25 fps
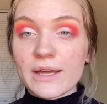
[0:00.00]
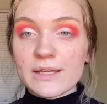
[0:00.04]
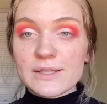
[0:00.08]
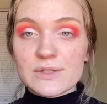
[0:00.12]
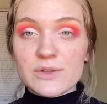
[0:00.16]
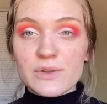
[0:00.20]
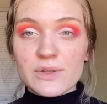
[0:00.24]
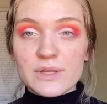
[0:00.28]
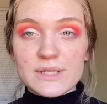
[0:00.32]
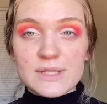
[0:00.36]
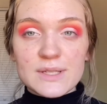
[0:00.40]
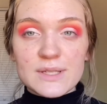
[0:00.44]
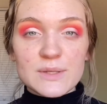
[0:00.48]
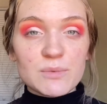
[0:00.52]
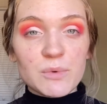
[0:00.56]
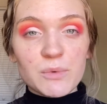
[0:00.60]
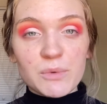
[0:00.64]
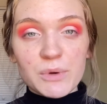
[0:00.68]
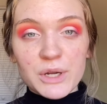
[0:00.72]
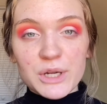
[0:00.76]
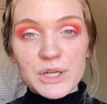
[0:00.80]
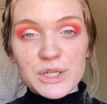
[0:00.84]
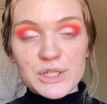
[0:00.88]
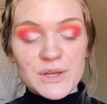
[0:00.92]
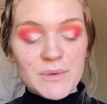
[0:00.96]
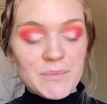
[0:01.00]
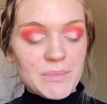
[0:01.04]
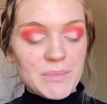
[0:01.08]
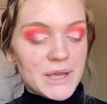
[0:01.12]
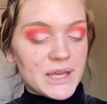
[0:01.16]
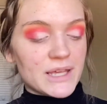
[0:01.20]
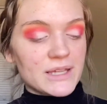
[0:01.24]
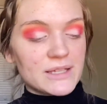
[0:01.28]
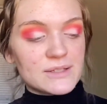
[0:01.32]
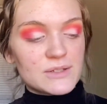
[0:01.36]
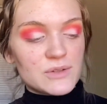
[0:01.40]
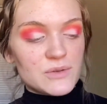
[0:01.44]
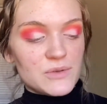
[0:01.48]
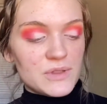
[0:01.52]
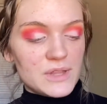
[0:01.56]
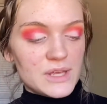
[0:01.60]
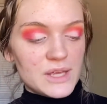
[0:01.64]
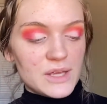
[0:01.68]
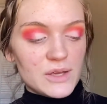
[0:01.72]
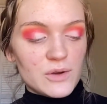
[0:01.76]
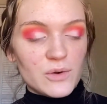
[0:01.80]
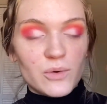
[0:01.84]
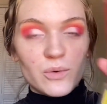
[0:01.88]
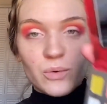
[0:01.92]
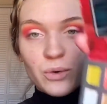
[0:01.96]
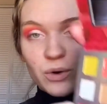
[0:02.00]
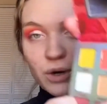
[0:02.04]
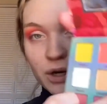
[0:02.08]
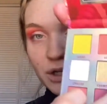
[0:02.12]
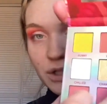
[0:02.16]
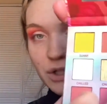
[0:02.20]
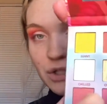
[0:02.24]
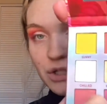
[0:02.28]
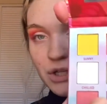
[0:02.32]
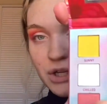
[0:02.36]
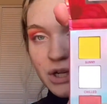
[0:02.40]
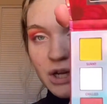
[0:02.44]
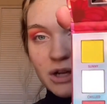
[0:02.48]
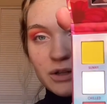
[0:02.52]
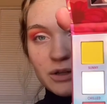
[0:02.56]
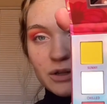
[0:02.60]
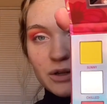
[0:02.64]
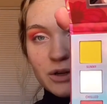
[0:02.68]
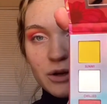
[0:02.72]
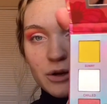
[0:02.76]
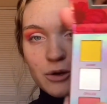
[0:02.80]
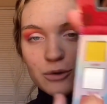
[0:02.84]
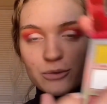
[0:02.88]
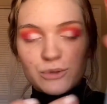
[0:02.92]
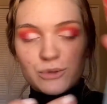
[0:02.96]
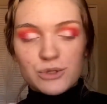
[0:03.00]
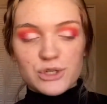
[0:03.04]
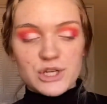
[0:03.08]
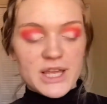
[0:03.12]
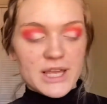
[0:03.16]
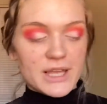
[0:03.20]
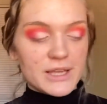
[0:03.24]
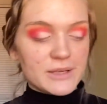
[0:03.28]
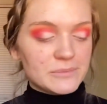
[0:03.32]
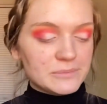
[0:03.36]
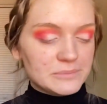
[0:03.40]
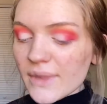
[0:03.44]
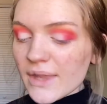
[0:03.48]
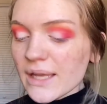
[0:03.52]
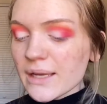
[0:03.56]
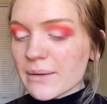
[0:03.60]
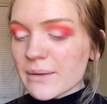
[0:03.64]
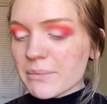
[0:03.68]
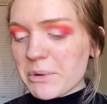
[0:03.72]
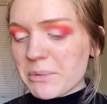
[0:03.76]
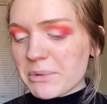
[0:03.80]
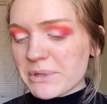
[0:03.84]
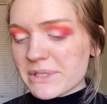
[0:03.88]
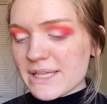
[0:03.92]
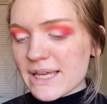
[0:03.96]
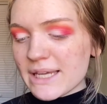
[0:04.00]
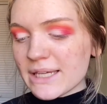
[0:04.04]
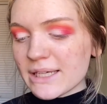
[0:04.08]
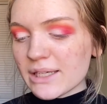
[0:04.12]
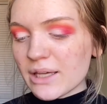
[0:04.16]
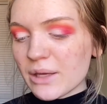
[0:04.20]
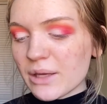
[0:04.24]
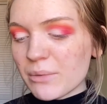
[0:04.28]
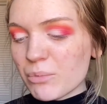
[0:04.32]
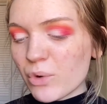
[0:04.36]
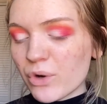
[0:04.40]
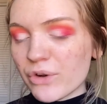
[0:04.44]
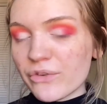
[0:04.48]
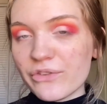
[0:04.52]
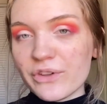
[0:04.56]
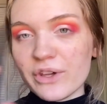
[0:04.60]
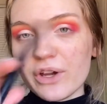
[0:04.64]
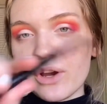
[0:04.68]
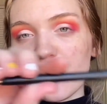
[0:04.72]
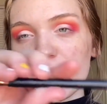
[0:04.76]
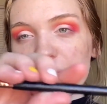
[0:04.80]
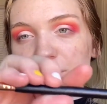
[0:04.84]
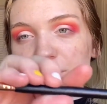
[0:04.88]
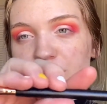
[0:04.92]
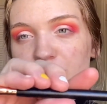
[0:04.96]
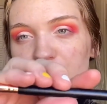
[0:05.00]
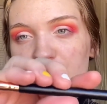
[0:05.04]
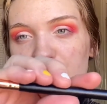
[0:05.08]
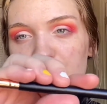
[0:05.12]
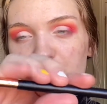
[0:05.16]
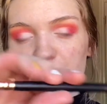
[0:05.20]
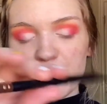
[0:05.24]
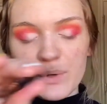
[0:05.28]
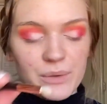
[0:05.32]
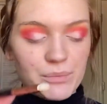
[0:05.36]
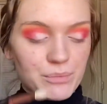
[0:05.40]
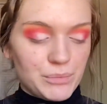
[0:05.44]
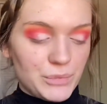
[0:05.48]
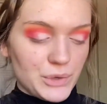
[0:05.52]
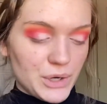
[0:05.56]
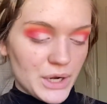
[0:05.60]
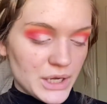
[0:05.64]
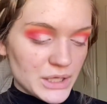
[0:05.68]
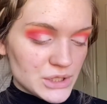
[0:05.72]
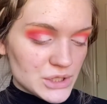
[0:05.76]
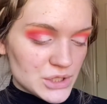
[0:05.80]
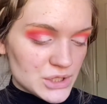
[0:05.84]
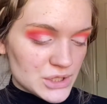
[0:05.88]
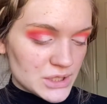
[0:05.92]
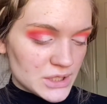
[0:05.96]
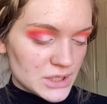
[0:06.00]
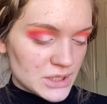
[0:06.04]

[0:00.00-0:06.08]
and so this is when we're going to jump back into the orange color OJ. I'm going to be taking a Morphe R41 brush,